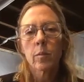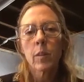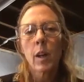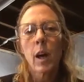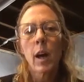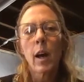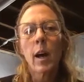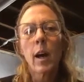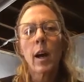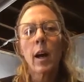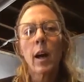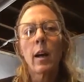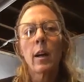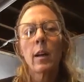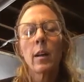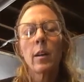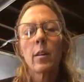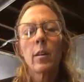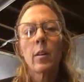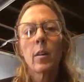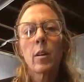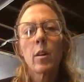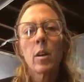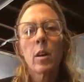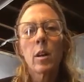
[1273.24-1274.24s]
Uh-huh.
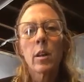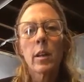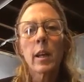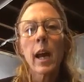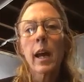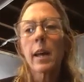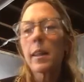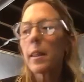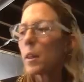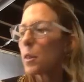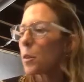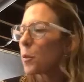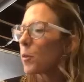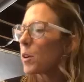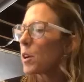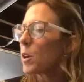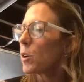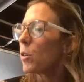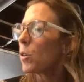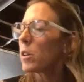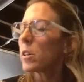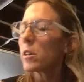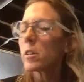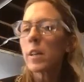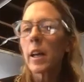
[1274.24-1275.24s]
Yeah, the
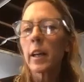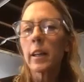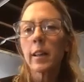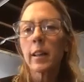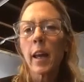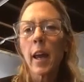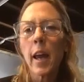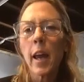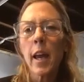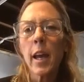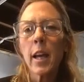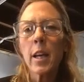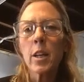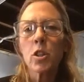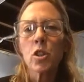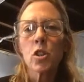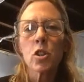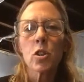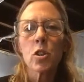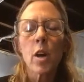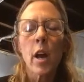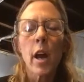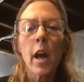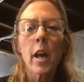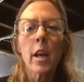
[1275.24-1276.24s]
3/4, like the H.
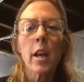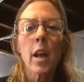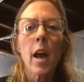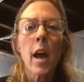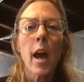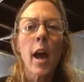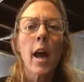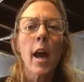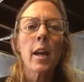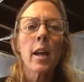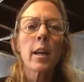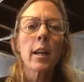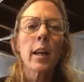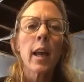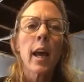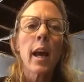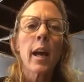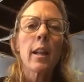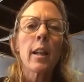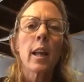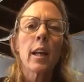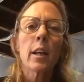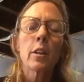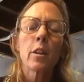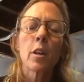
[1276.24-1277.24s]
And again,
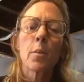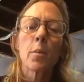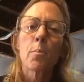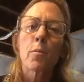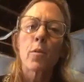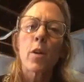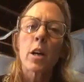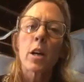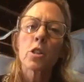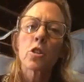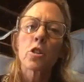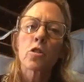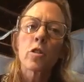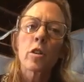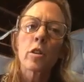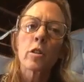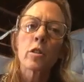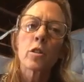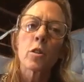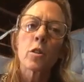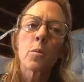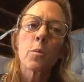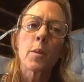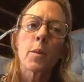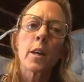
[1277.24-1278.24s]
like the brush stroke,
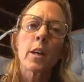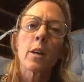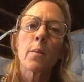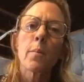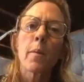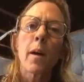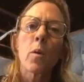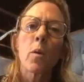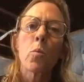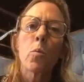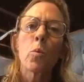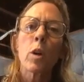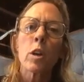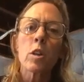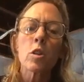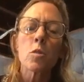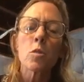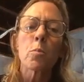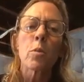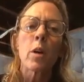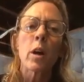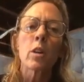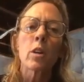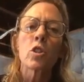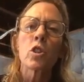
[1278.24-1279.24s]
so think about which
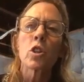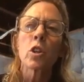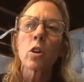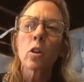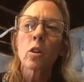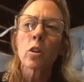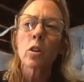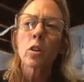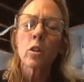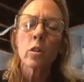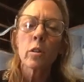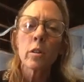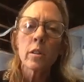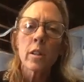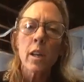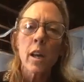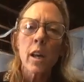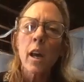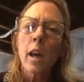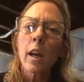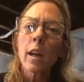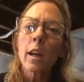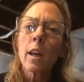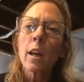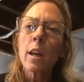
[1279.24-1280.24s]
brush you're
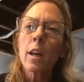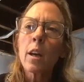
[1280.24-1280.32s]
using.